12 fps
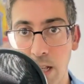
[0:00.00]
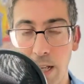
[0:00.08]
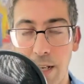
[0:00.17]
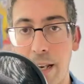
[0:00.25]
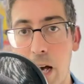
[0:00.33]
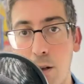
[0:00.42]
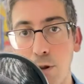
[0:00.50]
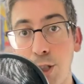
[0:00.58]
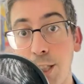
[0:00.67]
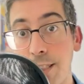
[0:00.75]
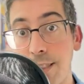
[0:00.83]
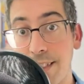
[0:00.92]
Now
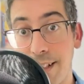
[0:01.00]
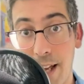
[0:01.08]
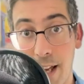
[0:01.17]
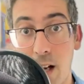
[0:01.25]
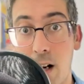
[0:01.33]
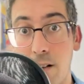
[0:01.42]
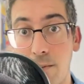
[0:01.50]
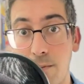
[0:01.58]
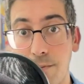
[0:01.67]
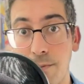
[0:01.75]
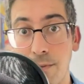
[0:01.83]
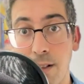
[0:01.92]
she's in hell,
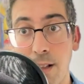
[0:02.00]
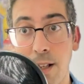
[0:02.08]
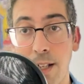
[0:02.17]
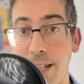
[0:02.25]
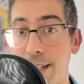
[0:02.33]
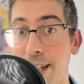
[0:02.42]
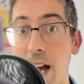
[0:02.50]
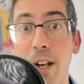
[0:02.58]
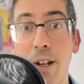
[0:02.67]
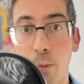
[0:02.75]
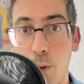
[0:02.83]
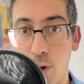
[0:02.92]
in the
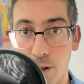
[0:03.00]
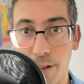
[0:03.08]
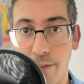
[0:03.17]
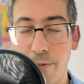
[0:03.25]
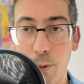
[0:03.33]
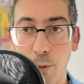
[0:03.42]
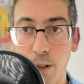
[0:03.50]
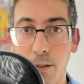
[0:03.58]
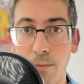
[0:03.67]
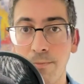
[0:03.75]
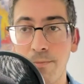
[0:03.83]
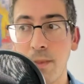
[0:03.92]
underworld, if you will.
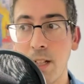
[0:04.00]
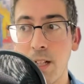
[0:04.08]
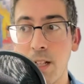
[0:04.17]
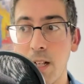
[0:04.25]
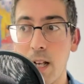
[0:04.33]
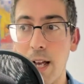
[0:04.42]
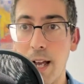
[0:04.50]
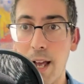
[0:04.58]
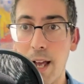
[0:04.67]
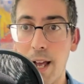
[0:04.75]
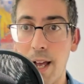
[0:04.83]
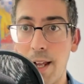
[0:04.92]

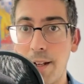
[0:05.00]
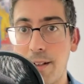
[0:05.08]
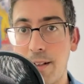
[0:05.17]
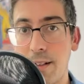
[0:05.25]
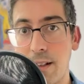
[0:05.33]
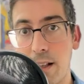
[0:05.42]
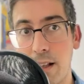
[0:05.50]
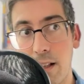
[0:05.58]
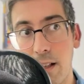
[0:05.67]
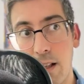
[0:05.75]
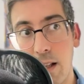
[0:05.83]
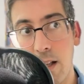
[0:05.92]
And
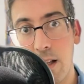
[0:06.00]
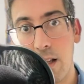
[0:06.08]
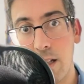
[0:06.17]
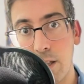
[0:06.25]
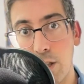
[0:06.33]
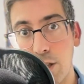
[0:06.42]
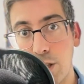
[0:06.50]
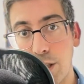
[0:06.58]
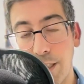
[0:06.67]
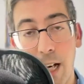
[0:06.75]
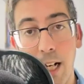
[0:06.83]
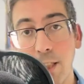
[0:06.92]

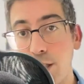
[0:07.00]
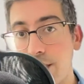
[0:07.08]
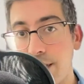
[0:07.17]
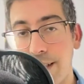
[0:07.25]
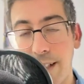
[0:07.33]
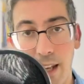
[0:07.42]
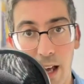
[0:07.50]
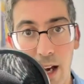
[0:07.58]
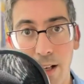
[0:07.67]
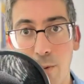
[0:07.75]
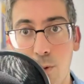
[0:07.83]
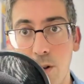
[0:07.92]
she died, she's in
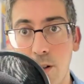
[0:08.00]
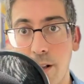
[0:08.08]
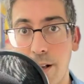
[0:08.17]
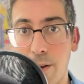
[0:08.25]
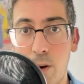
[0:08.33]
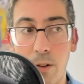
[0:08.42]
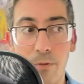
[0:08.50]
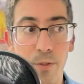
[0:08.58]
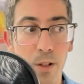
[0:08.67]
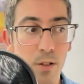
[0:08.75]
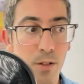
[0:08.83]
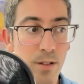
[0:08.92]
underworld, and
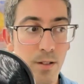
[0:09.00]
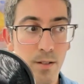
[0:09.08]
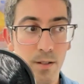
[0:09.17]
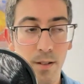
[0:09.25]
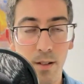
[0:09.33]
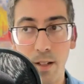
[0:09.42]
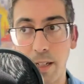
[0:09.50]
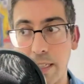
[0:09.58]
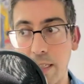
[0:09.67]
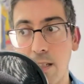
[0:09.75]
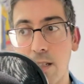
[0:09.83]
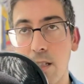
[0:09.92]
Orpheus
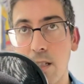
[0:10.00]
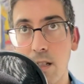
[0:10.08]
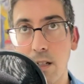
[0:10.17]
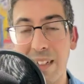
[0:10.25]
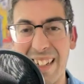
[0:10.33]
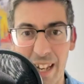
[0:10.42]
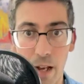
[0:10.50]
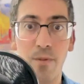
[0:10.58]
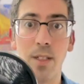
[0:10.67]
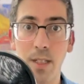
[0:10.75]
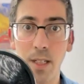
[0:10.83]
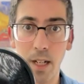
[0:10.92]
is
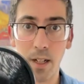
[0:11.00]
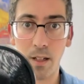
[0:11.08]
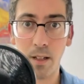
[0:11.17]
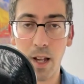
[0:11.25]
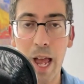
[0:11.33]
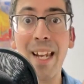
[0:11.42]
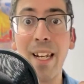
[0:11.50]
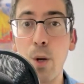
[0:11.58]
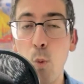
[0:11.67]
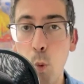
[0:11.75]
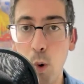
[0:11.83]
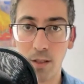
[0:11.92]
devastated and he
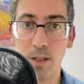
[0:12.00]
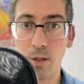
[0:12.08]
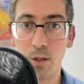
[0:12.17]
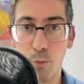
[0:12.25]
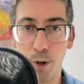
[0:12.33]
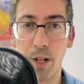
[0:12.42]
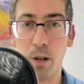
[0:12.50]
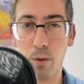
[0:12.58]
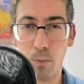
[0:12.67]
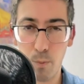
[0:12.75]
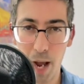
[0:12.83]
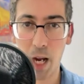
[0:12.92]
wants to bring her
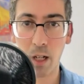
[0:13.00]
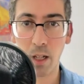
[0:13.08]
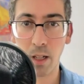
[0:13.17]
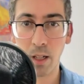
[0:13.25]
back.